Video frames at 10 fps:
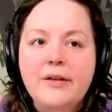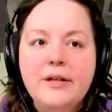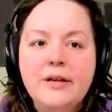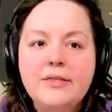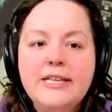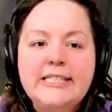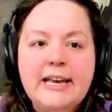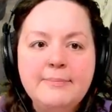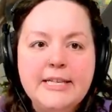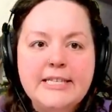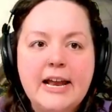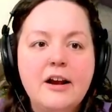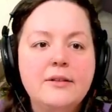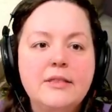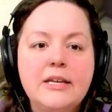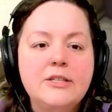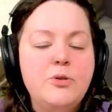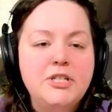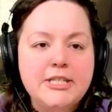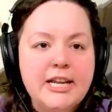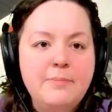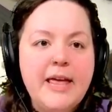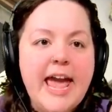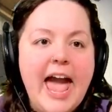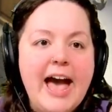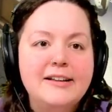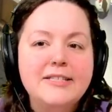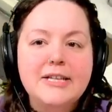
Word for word: the Sims is gonna, or the Twitch is gonna play ads.